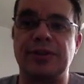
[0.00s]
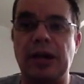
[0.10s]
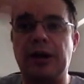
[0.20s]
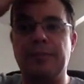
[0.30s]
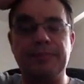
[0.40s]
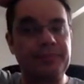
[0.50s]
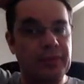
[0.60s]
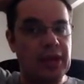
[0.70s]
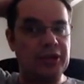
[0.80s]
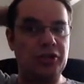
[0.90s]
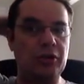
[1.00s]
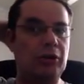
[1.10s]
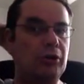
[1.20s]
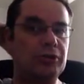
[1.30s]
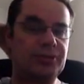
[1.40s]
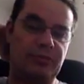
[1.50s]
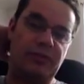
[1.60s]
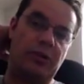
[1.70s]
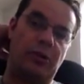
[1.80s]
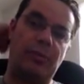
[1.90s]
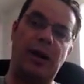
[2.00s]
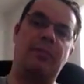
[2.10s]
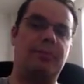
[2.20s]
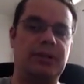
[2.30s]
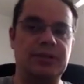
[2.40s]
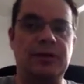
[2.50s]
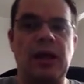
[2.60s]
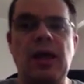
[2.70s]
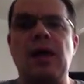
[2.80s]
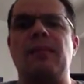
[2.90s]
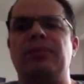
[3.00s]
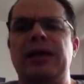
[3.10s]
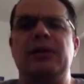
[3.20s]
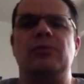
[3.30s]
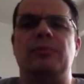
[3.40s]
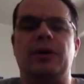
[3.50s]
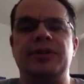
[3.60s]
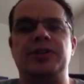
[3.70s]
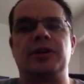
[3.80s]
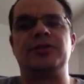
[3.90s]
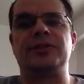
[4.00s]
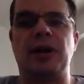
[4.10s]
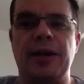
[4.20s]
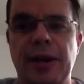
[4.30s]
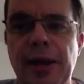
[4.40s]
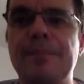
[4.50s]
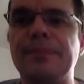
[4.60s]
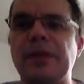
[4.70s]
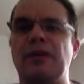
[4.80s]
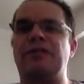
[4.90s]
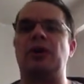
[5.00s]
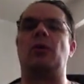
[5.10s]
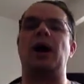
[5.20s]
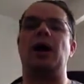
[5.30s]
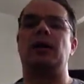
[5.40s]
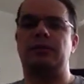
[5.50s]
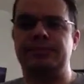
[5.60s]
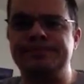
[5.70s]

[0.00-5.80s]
Um, as you know, some of you know, i have been playing with multicharts.net for a while.